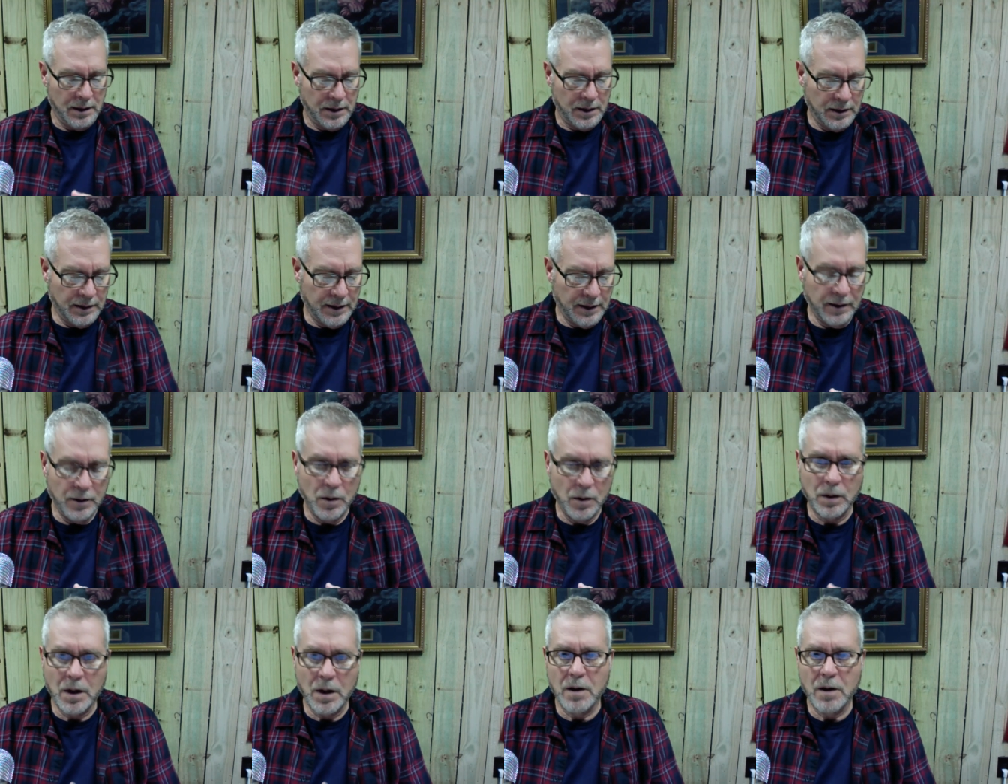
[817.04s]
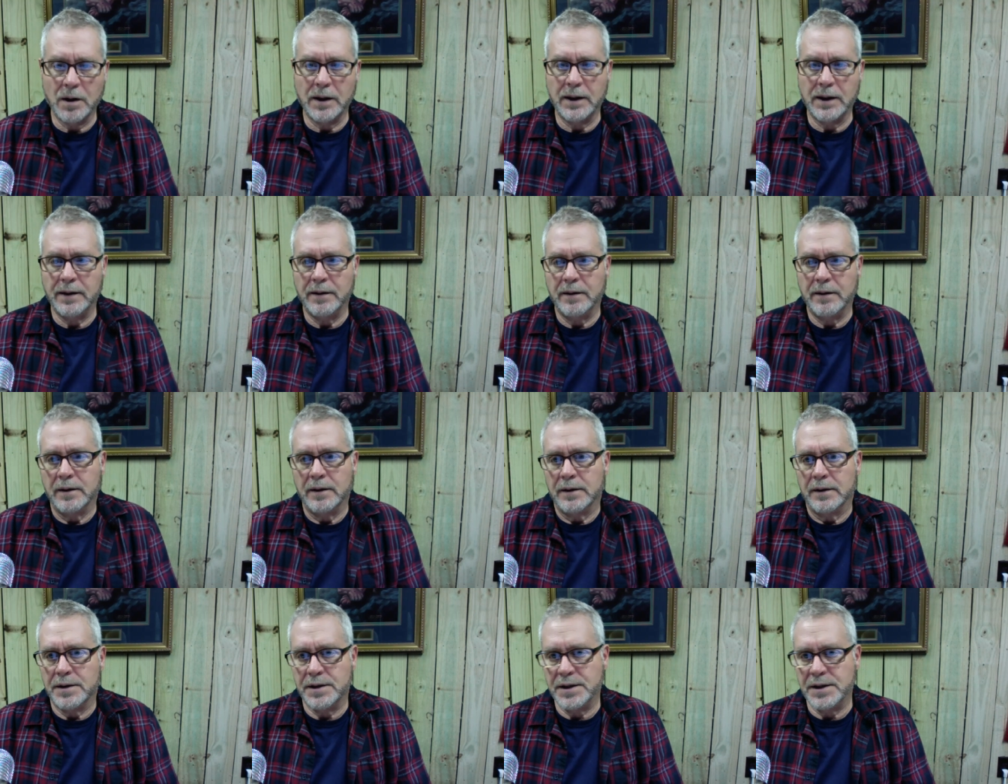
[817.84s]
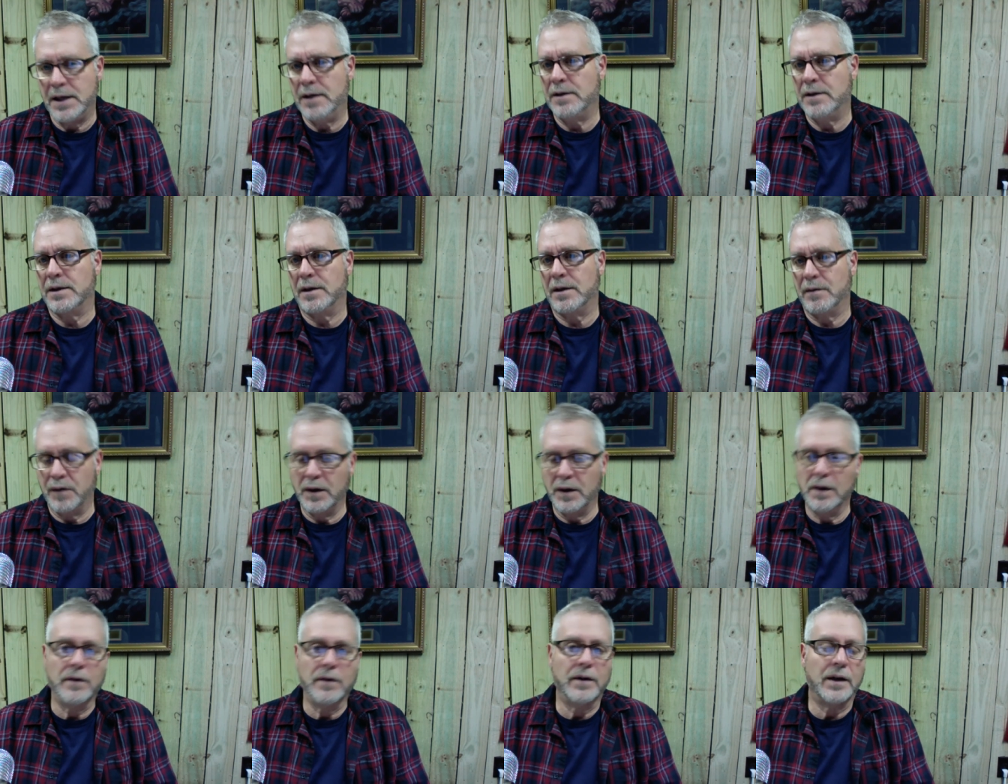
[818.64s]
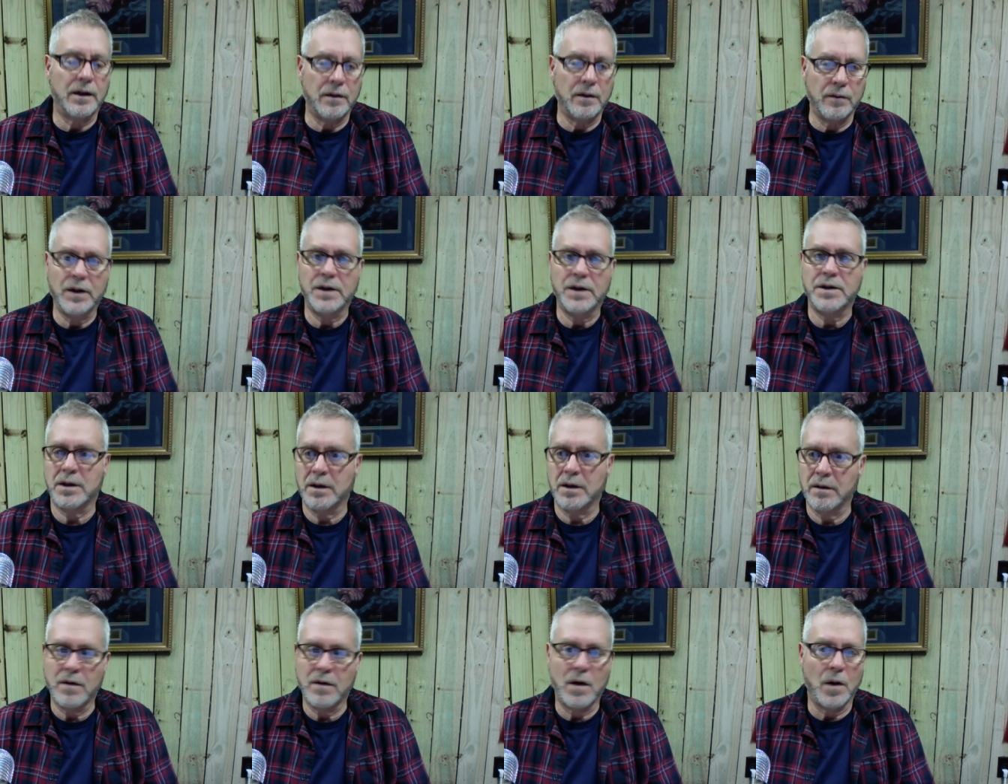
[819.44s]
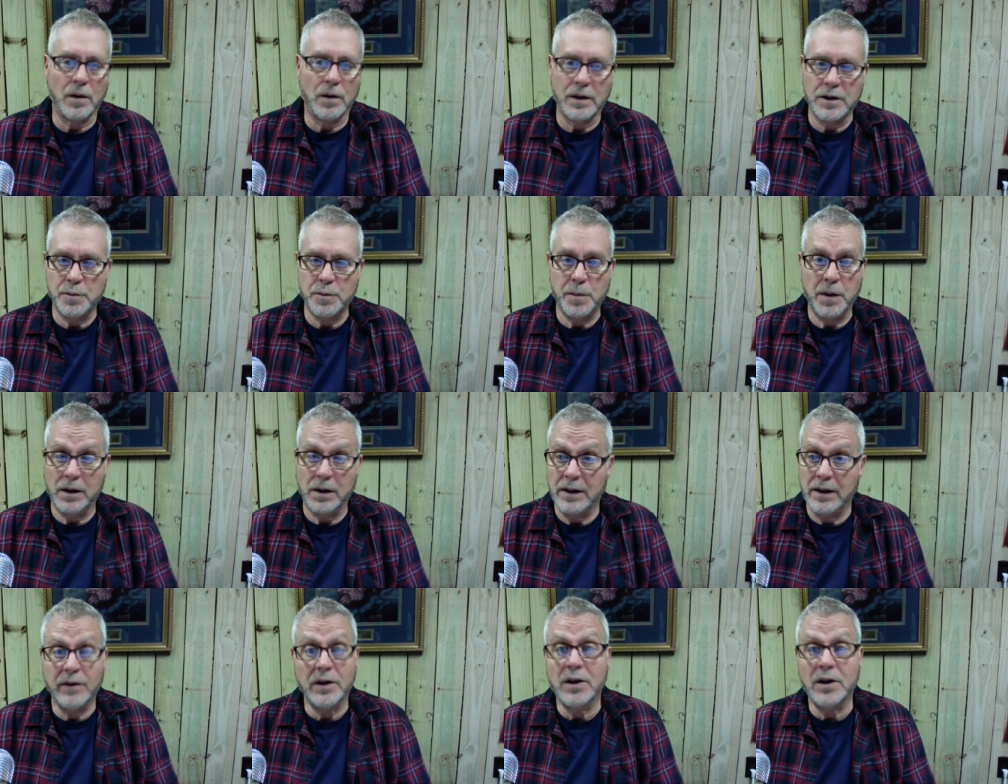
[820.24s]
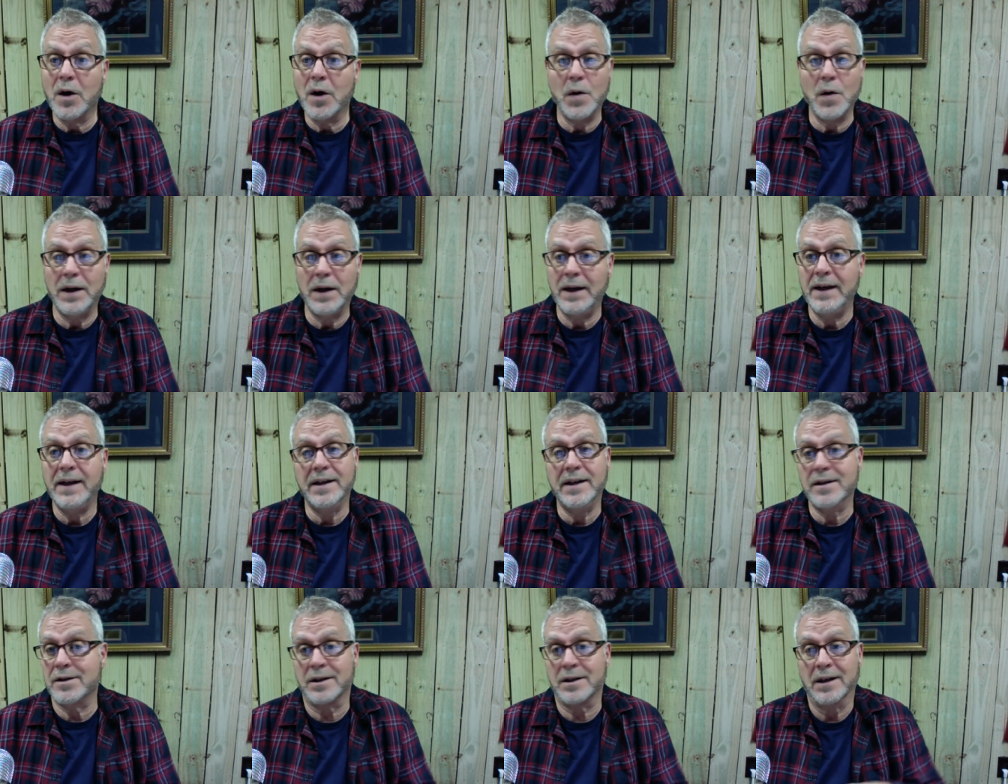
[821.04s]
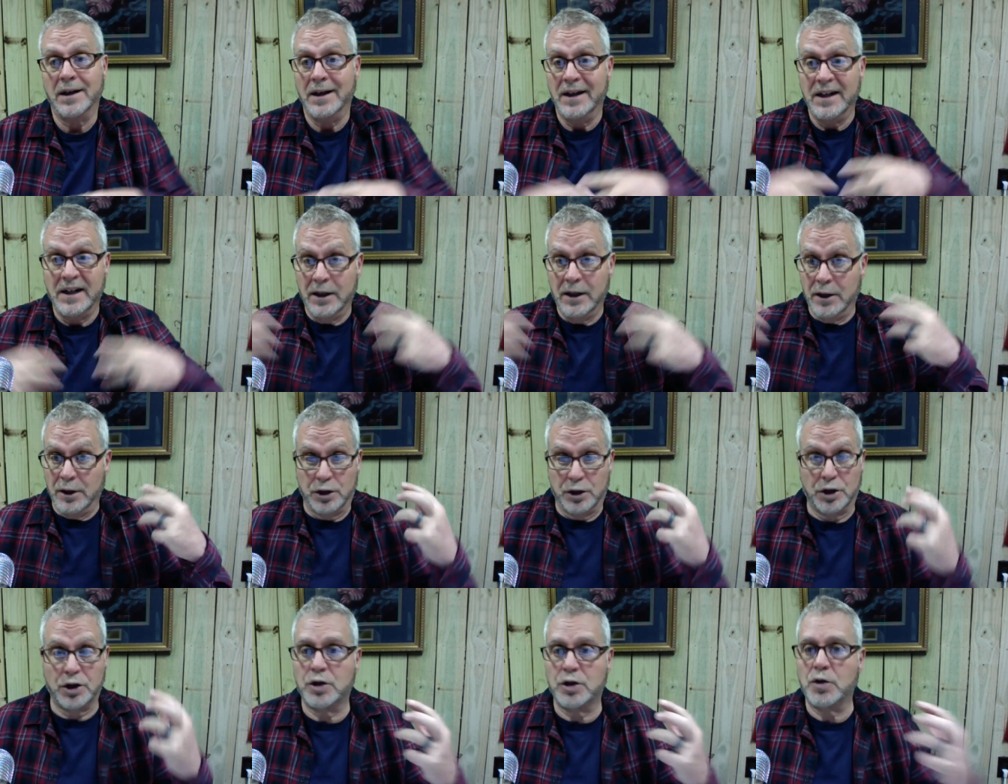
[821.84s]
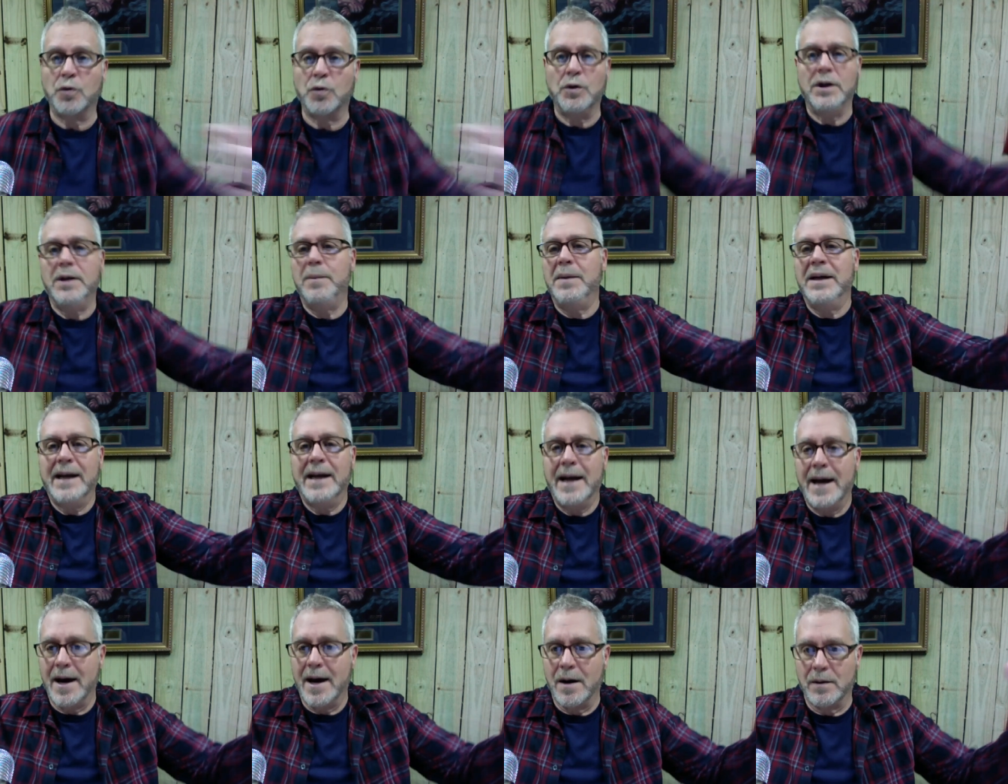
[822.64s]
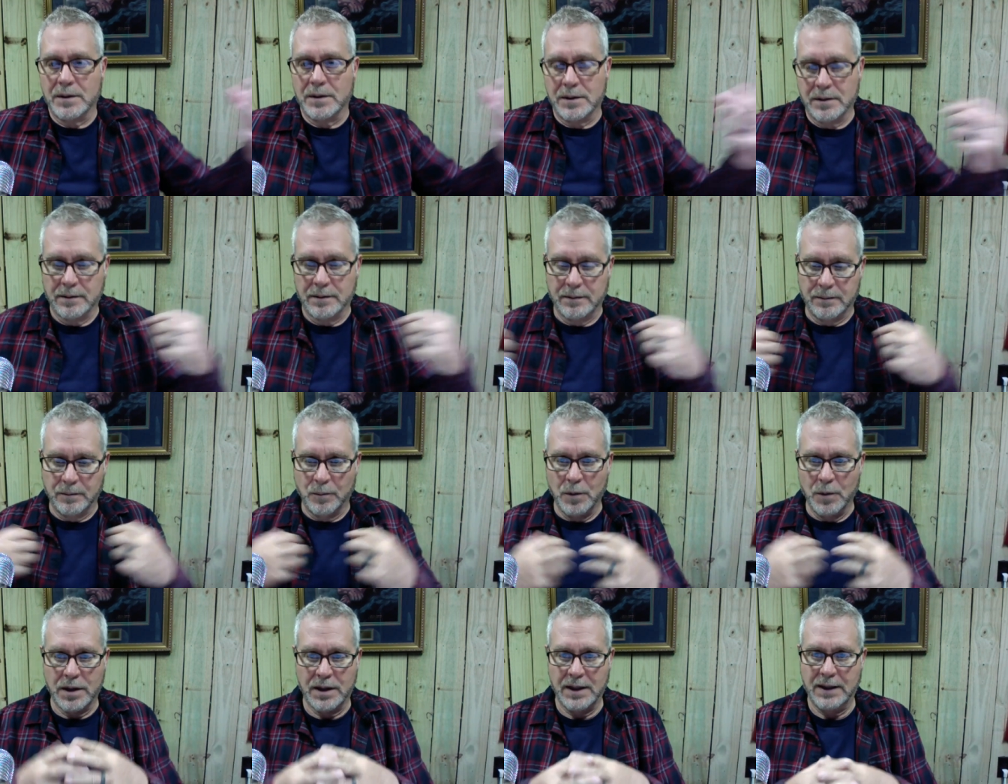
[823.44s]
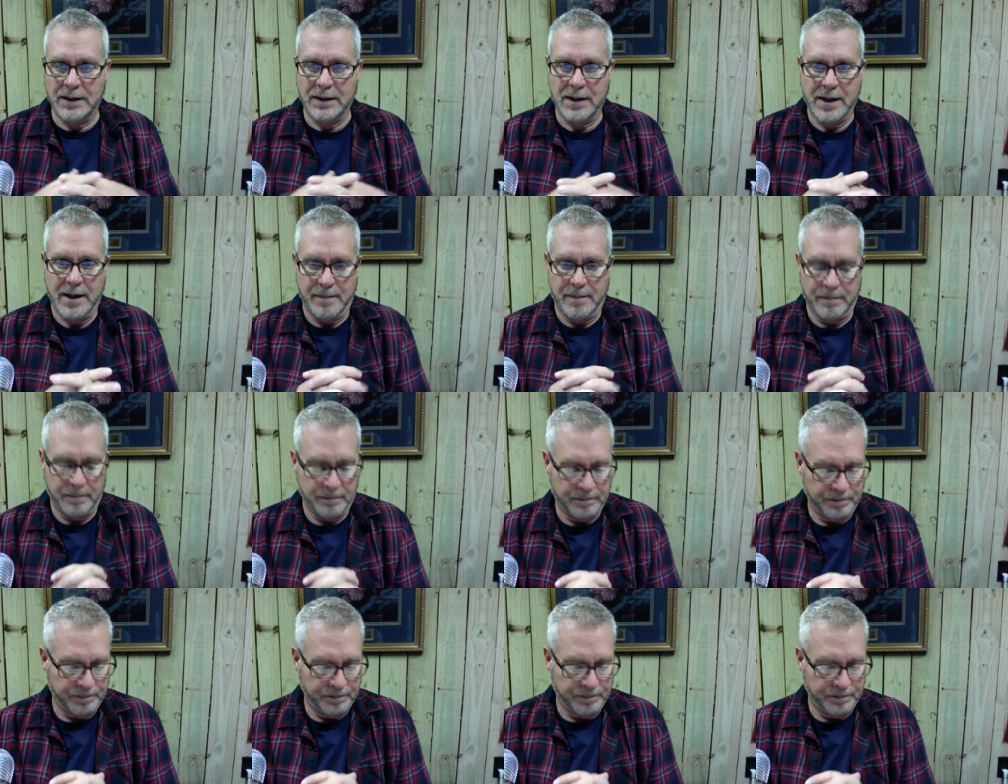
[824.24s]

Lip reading: and they no longer sense and feel the conviction of the Holy Spirit, even though he is screaming out within them.